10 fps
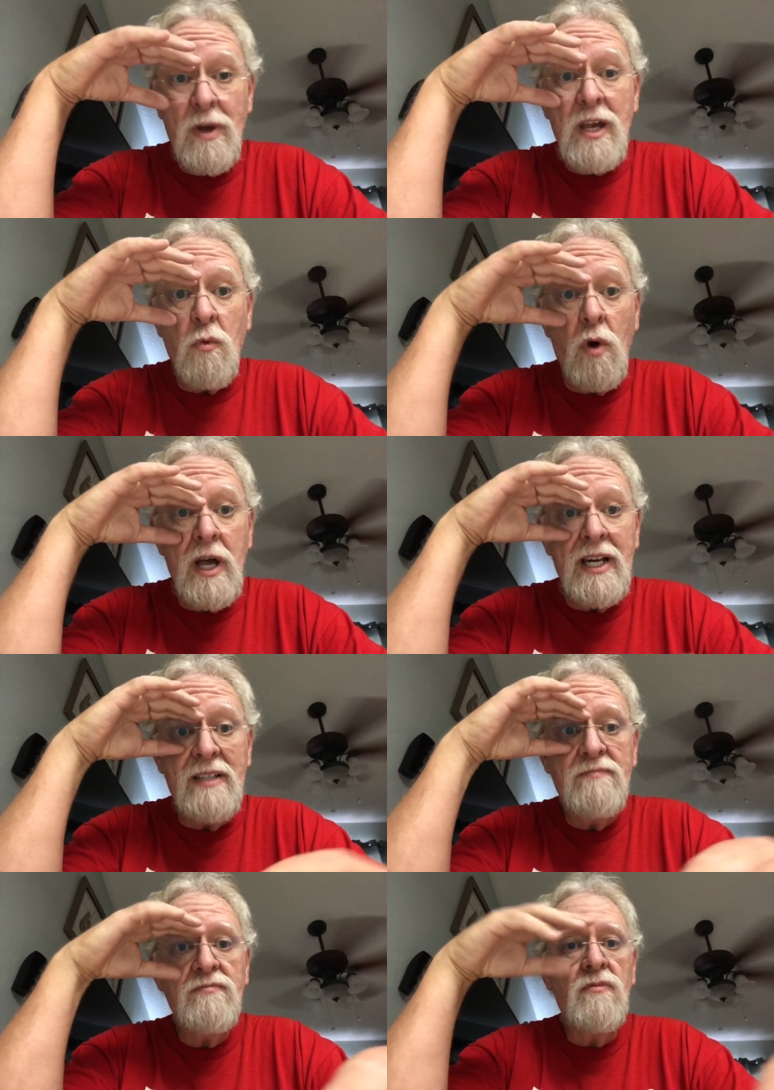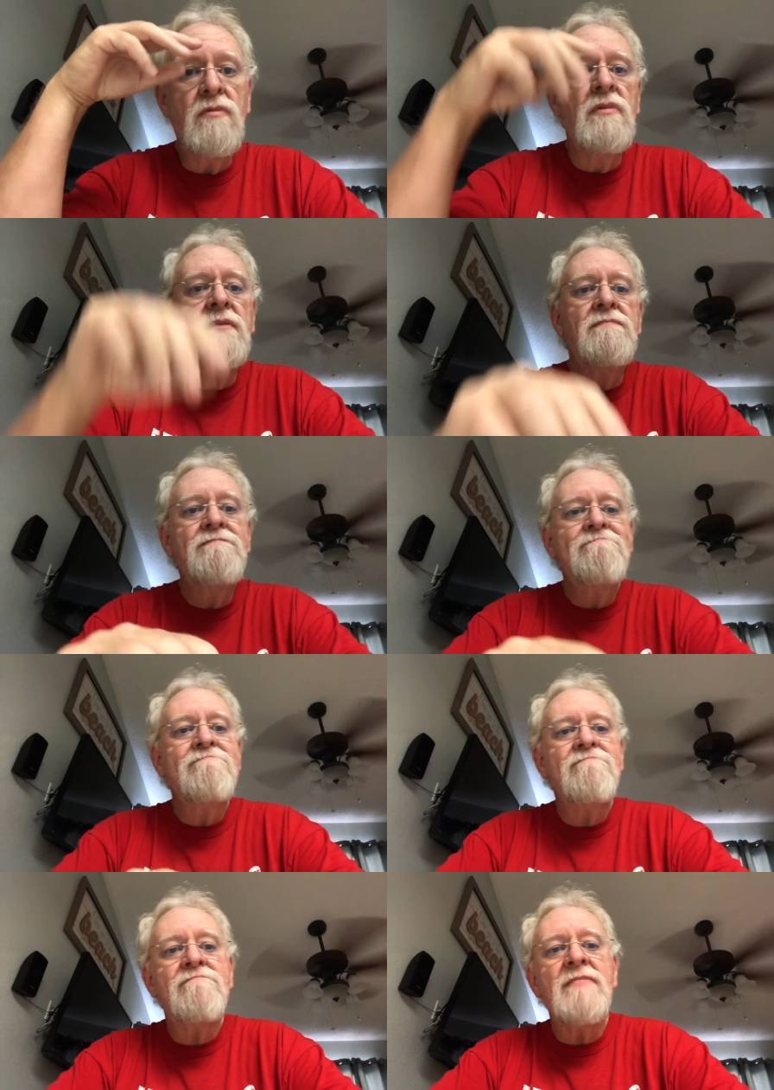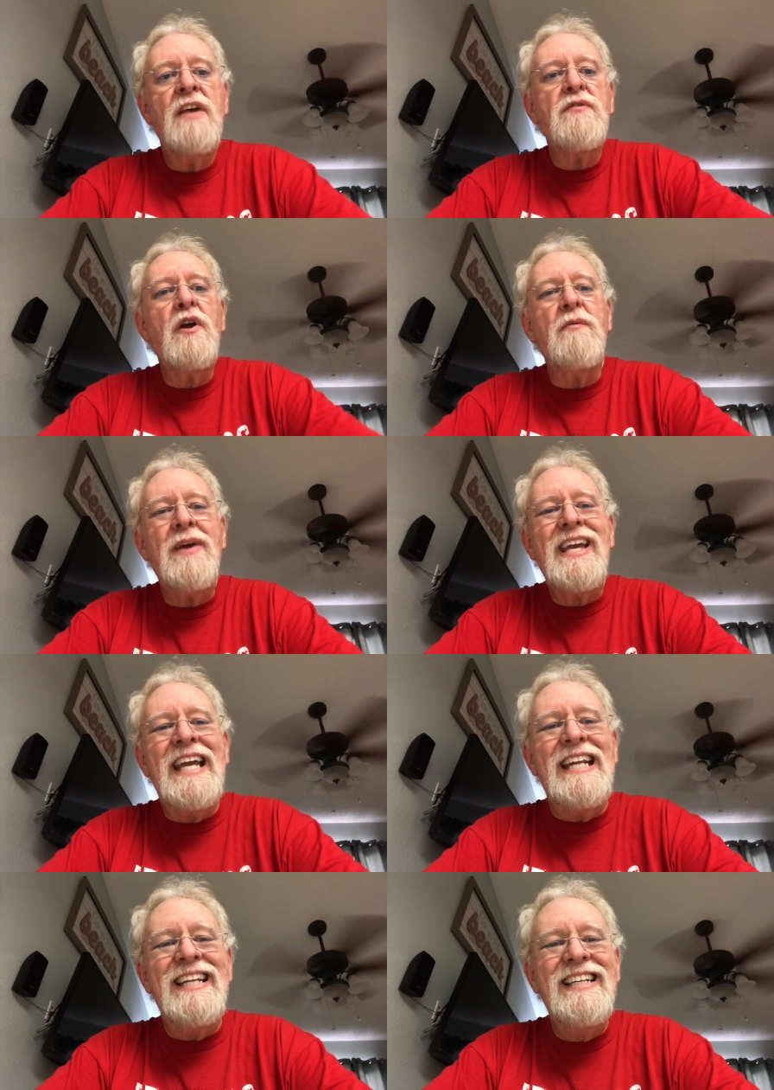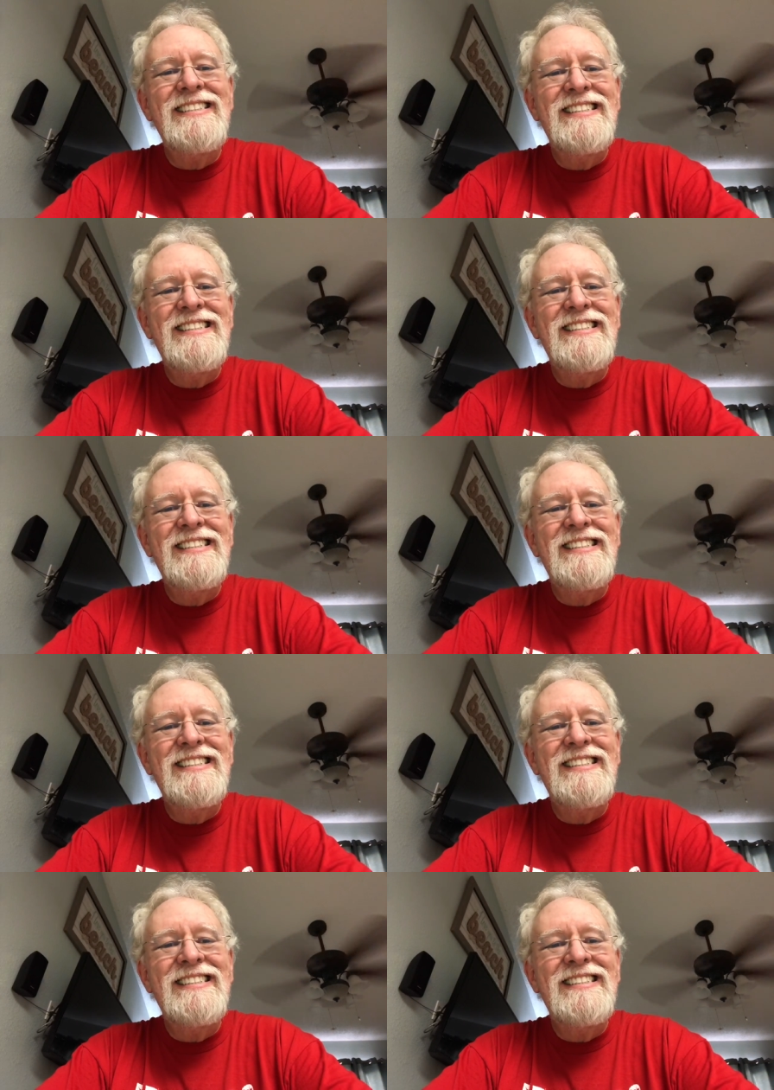week one. Have a great weekend.